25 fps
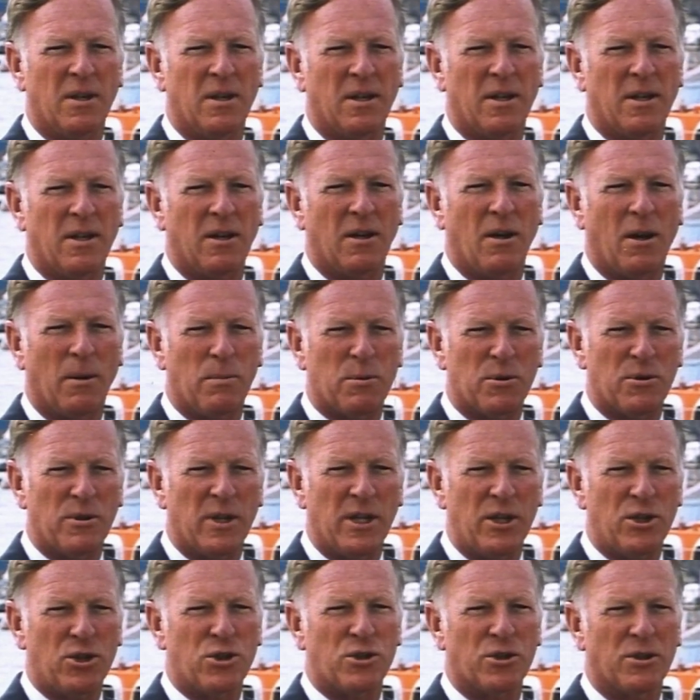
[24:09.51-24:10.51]

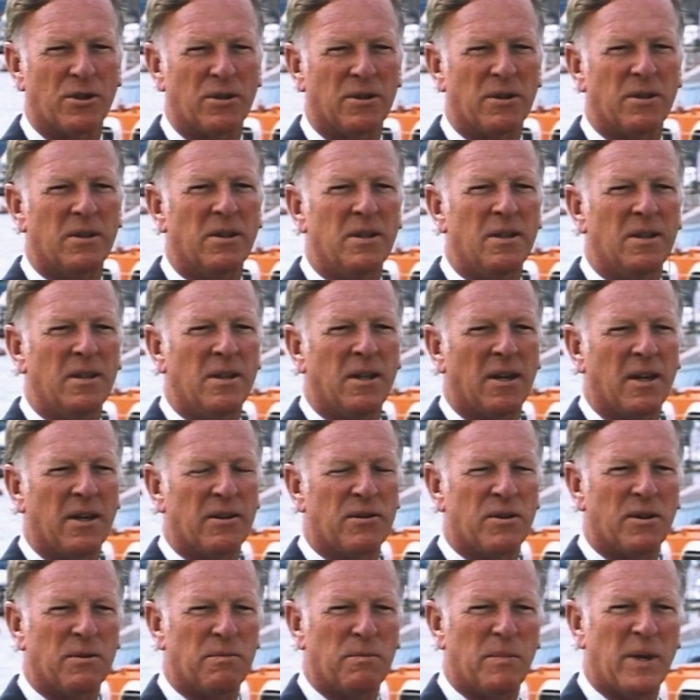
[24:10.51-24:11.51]
operation
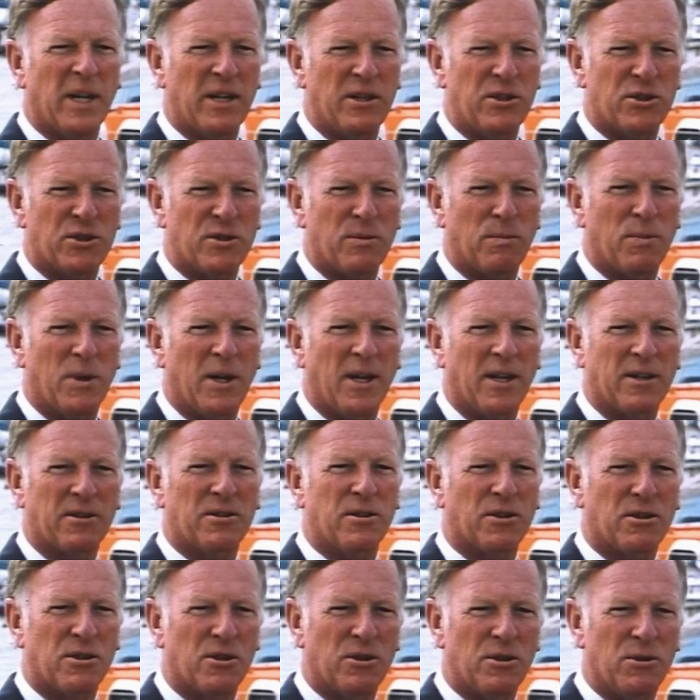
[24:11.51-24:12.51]
that managed to pluck
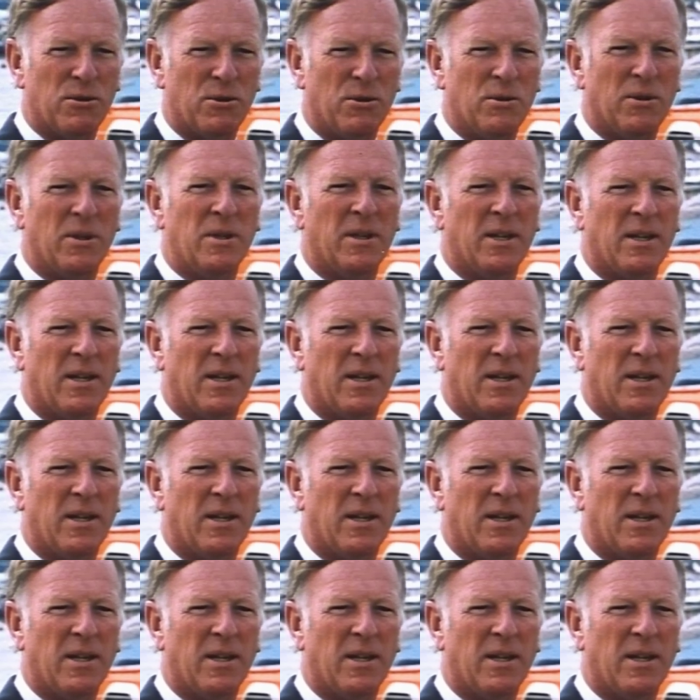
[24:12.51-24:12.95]
the crew